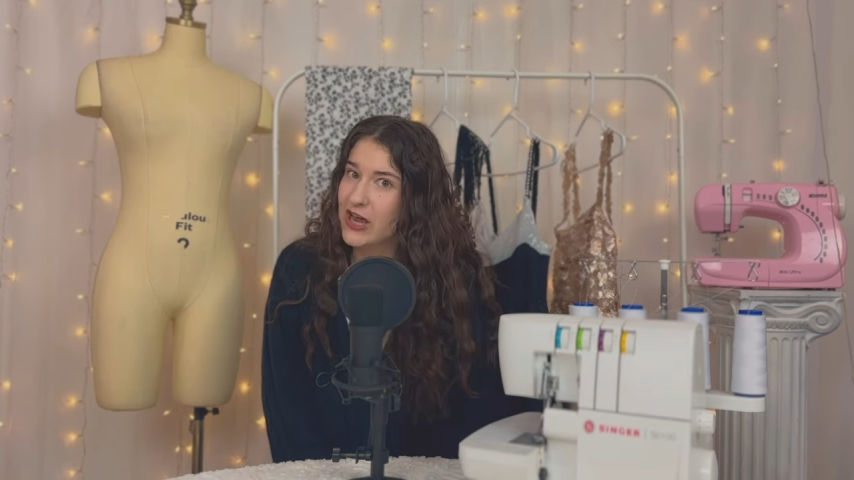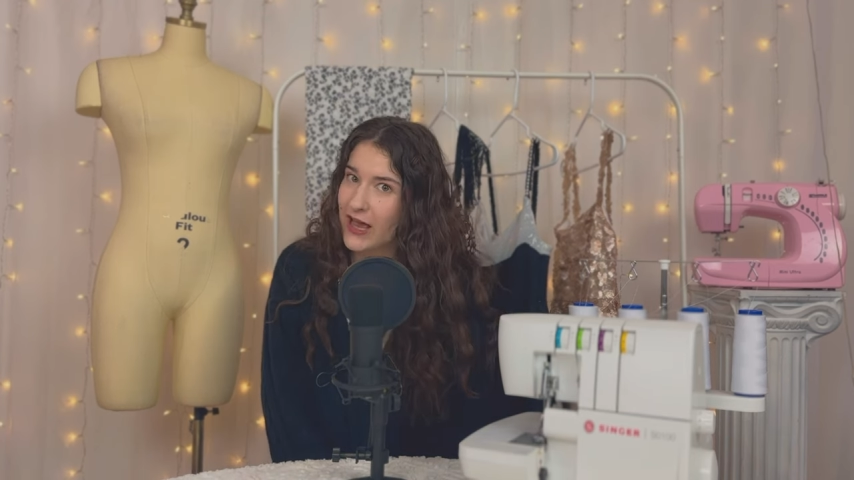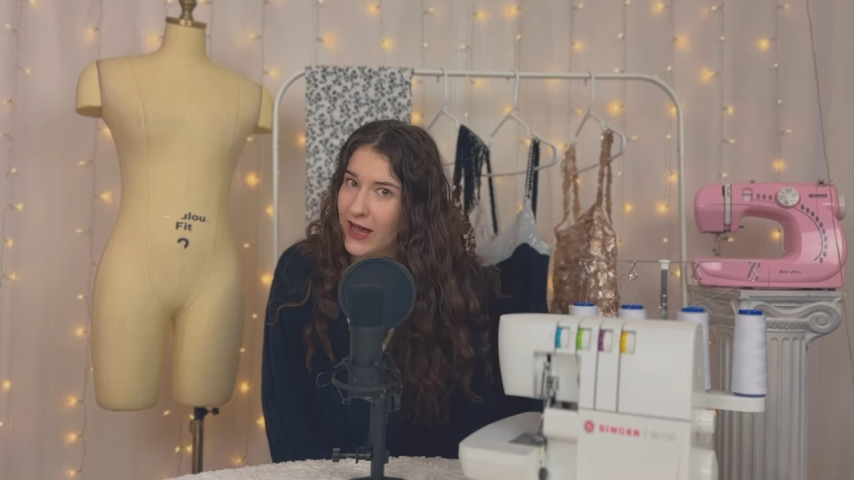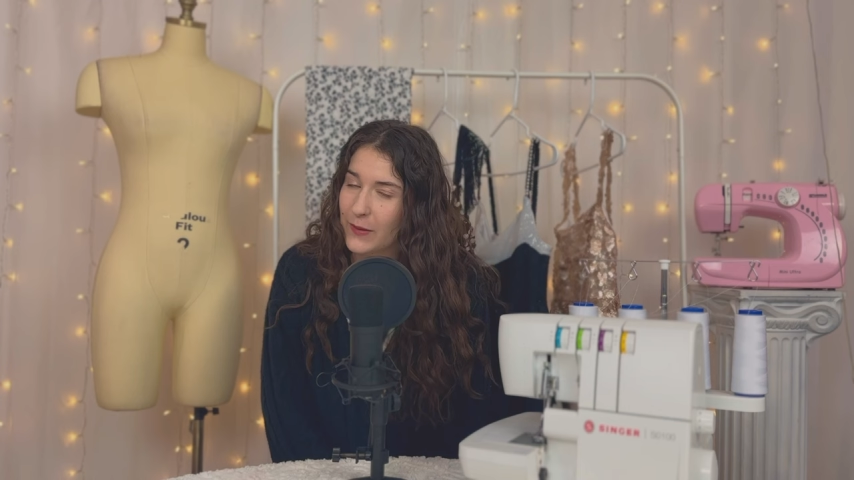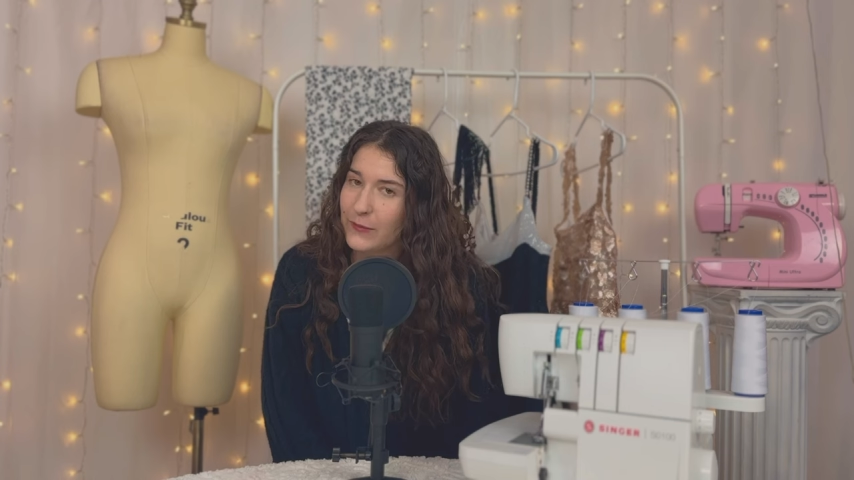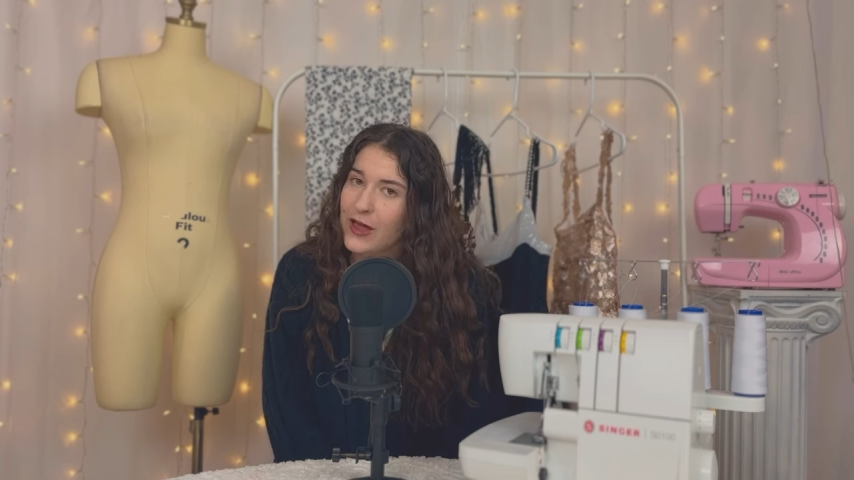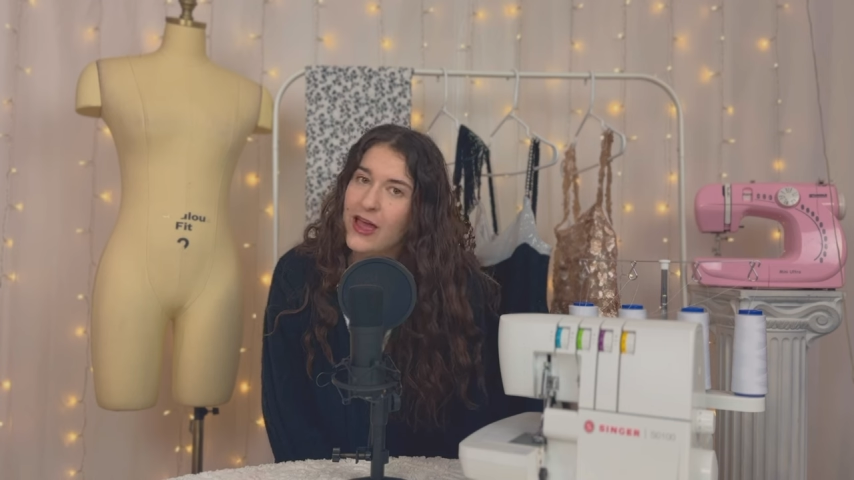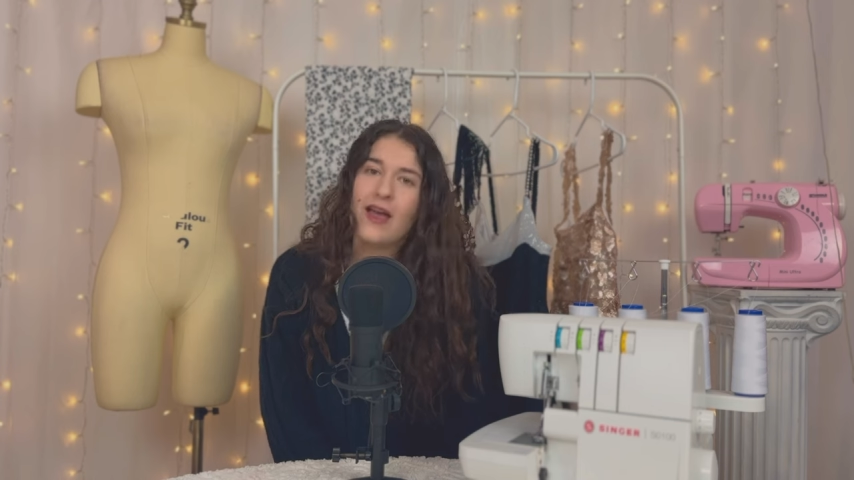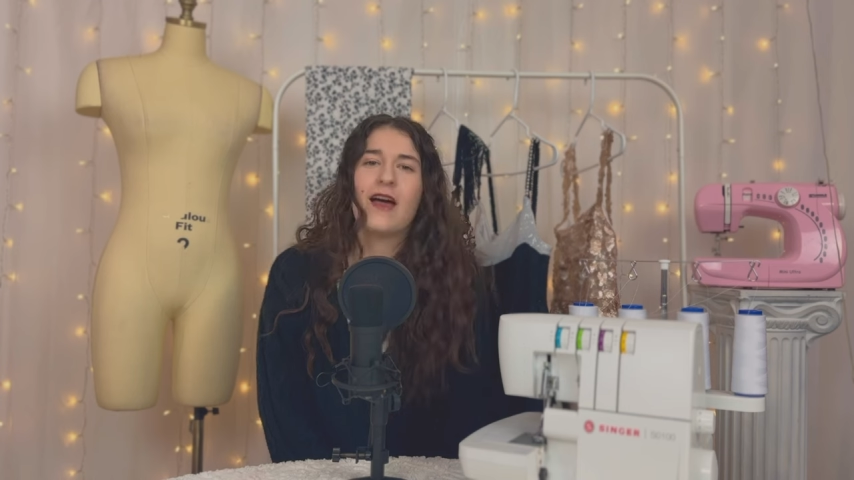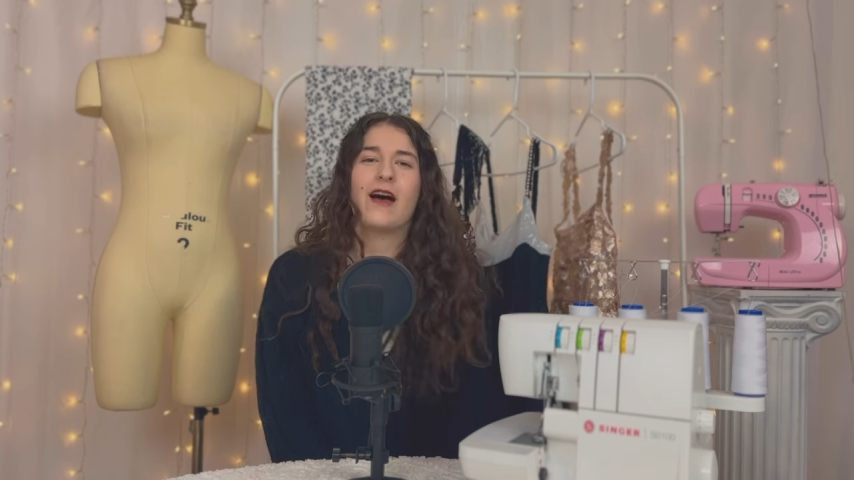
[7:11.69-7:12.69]
hem.
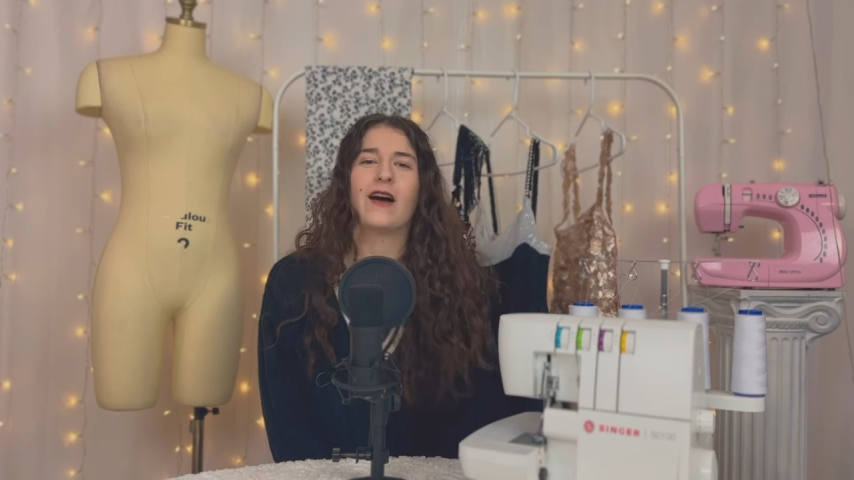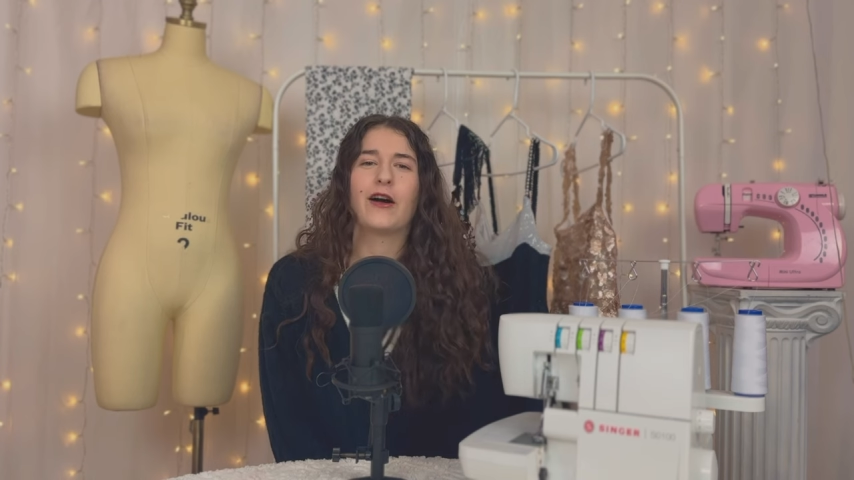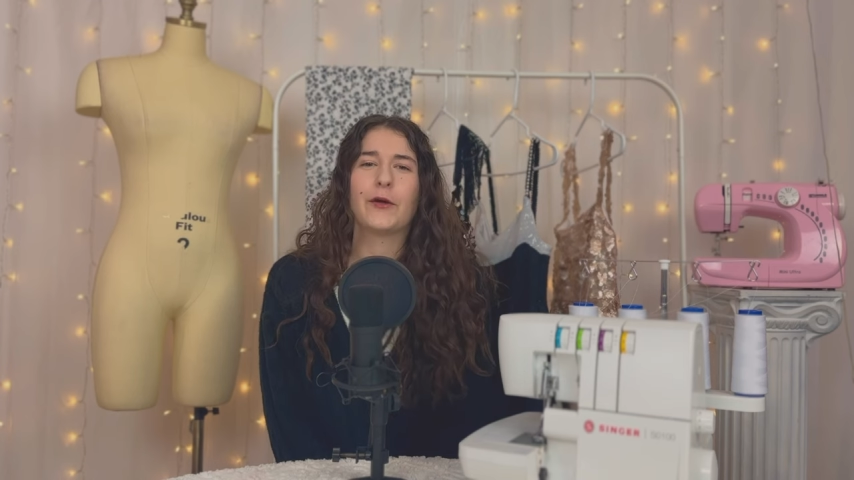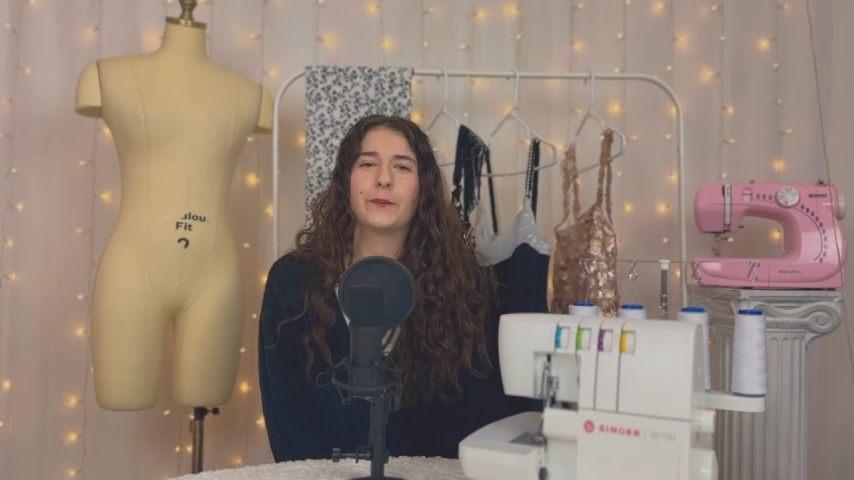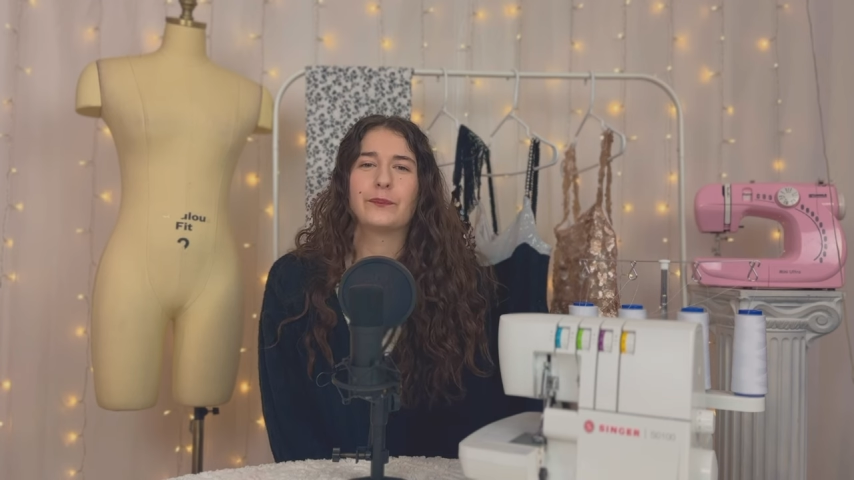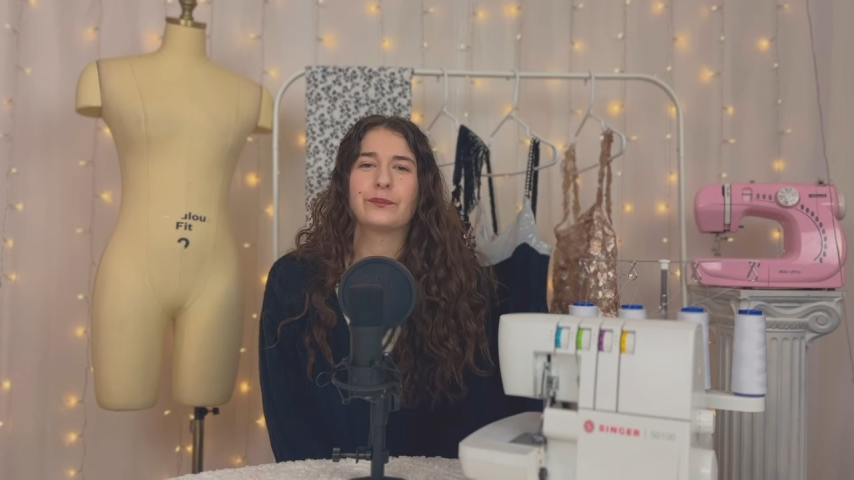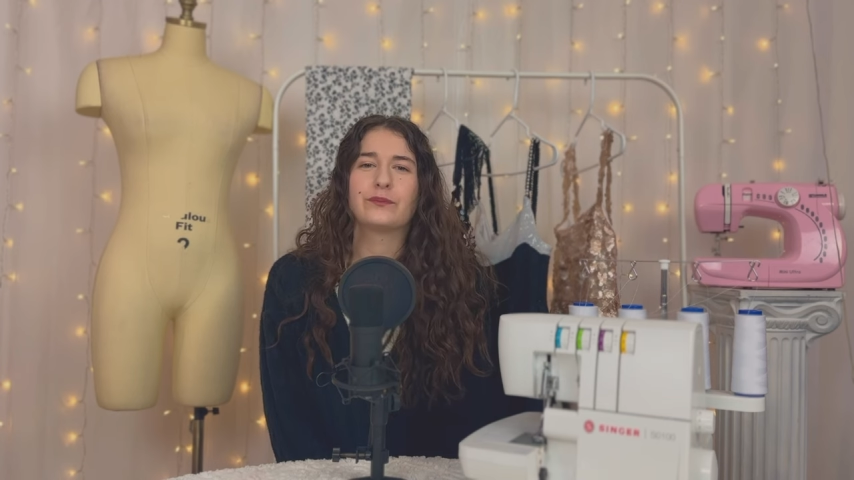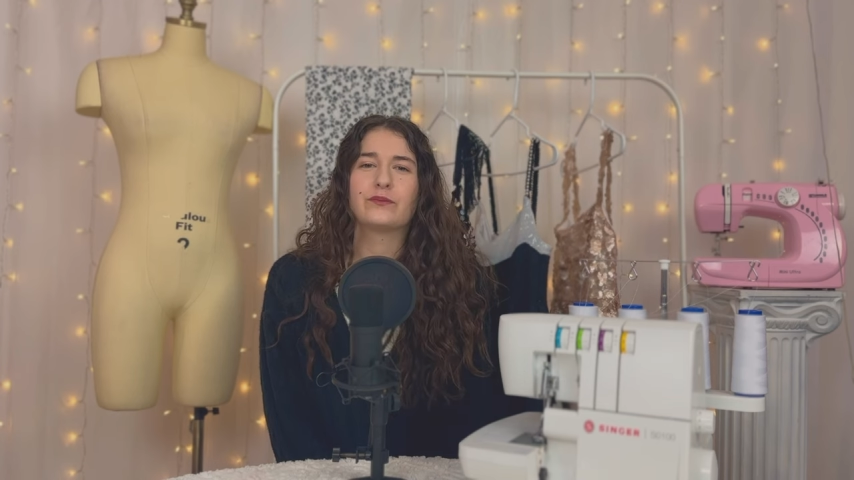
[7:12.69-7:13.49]
Um,